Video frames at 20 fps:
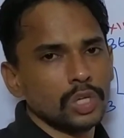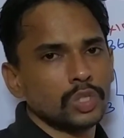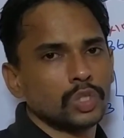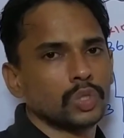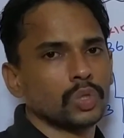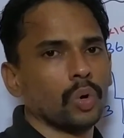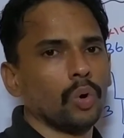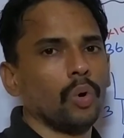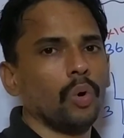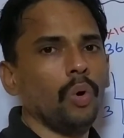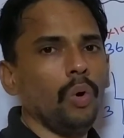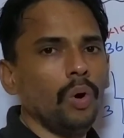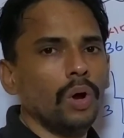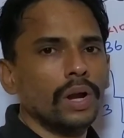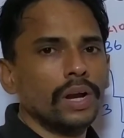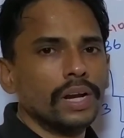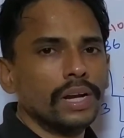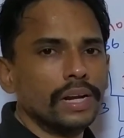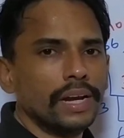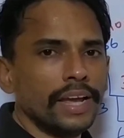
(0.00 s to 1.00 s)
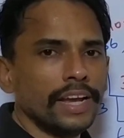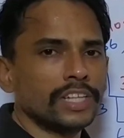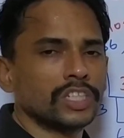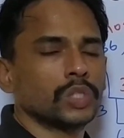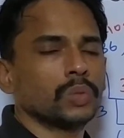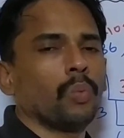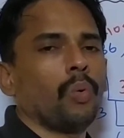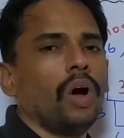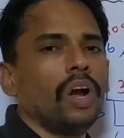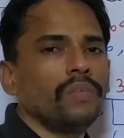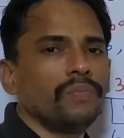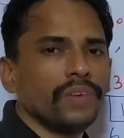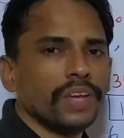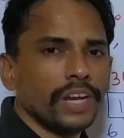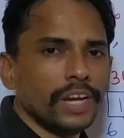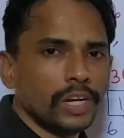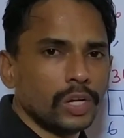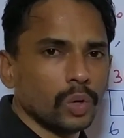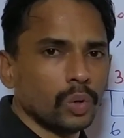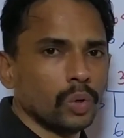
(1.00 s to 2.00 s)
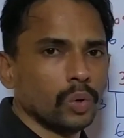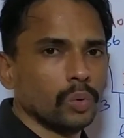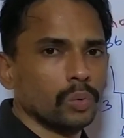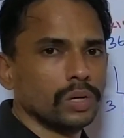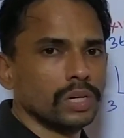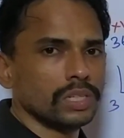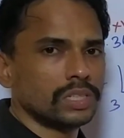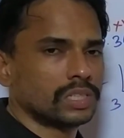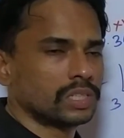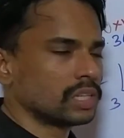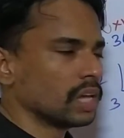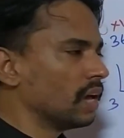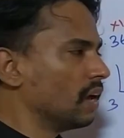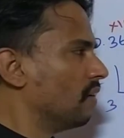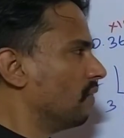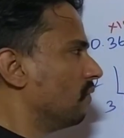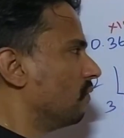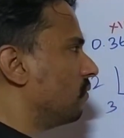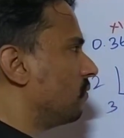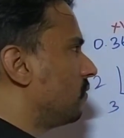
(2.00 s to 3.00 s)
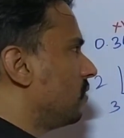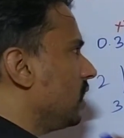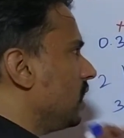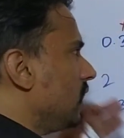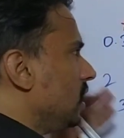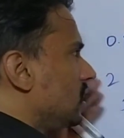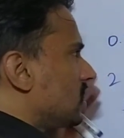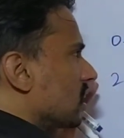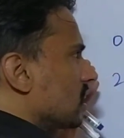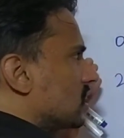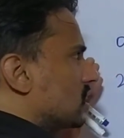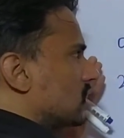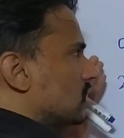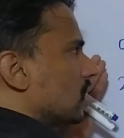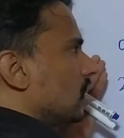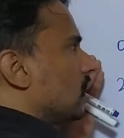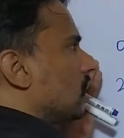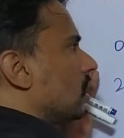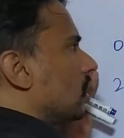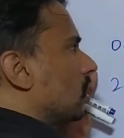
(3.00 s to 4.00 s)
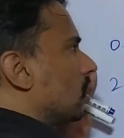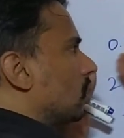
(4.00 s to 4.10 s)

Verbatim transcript: so next what we need to do is we just